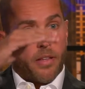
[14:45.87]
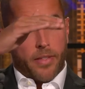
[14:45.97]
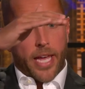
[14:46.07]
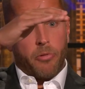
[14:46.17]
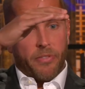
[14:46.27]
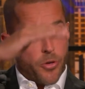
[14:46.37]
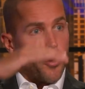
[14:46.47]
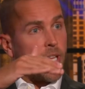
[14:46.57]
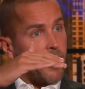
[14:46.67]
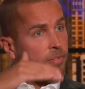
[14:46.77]
They
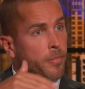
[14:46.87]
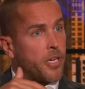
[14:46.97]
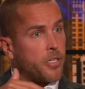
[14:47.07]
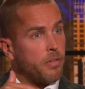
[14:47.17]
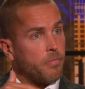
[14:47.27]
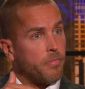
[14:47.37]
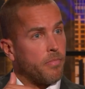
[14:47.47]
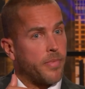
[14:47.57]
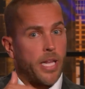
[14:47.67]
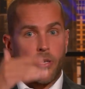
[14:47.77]
review the information.
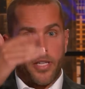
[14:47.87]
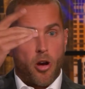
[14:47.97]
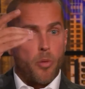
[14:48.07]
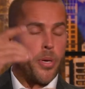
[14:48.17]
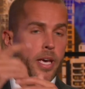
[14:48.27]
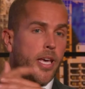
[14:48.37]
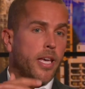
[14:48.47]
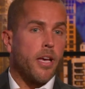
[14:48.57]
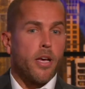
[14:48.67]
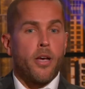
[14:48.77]
Mm-hmm. They look at the IP,